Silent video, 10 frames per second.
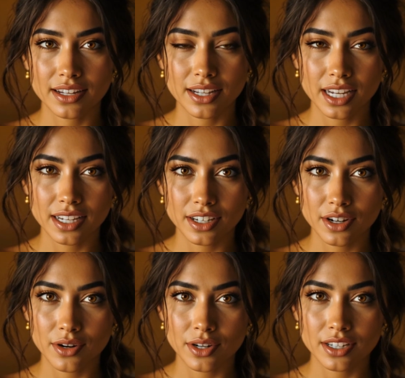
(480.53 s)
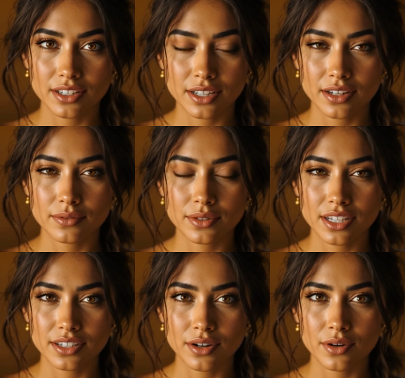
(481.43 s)
get curious.
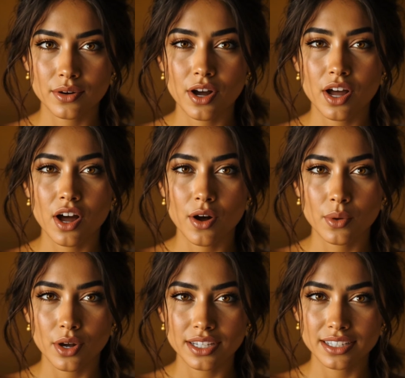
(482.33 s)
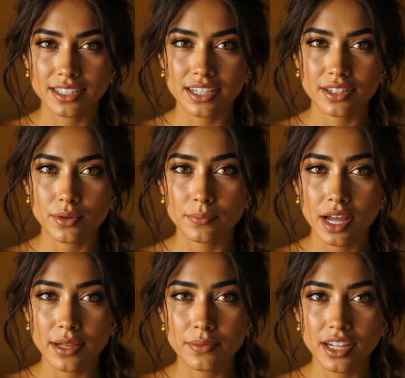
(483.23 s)
So, what does this
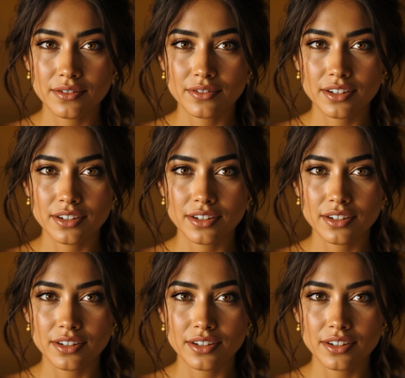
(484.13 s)
remind me of?